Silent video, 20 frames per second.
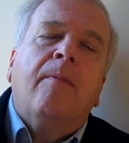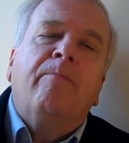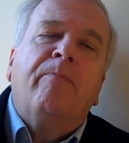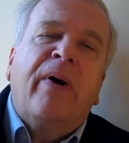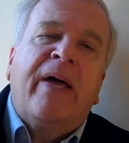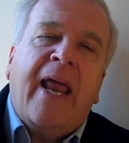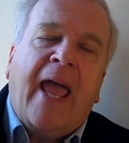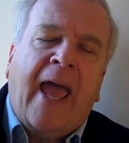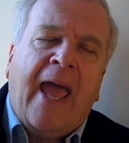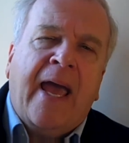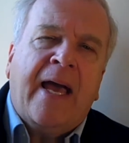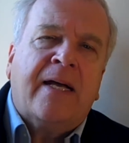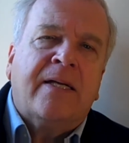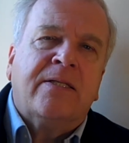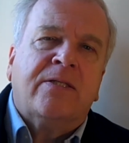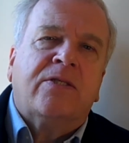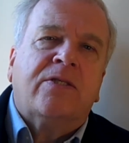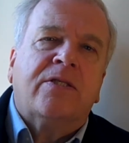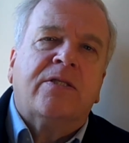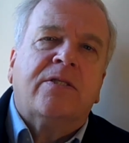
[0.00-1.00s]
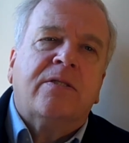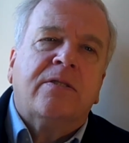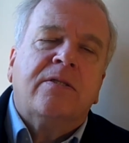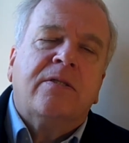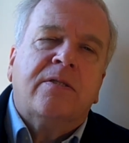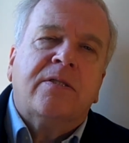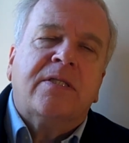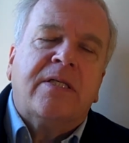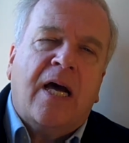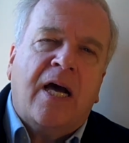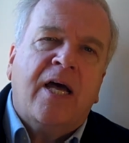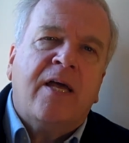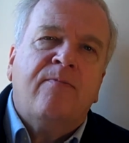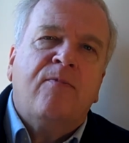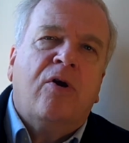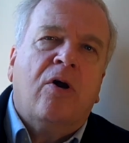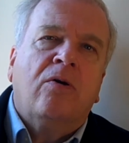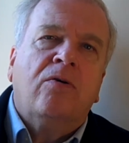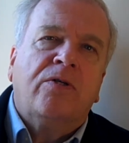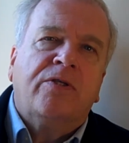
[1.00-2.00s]
But as
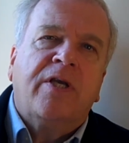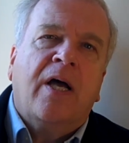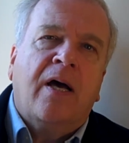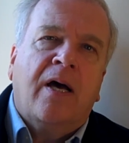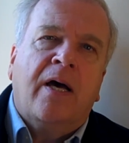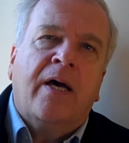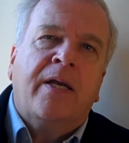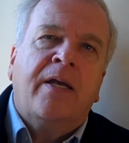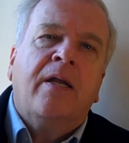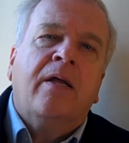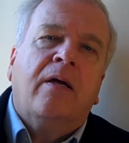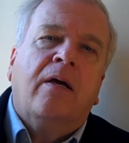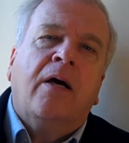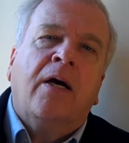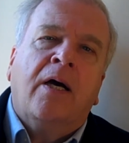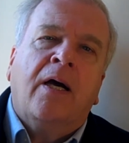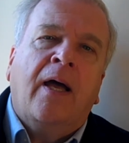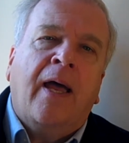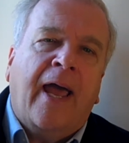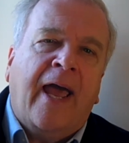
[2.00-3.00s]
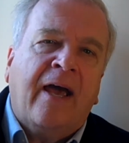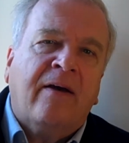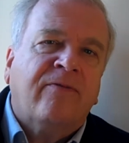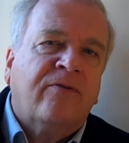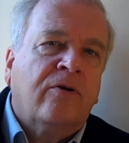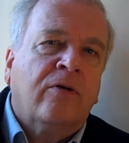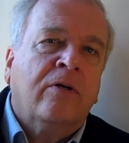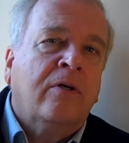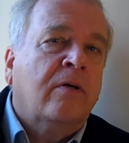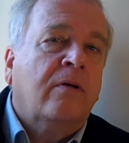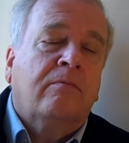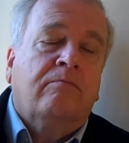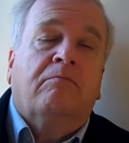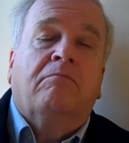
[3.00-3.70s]
time goes on, after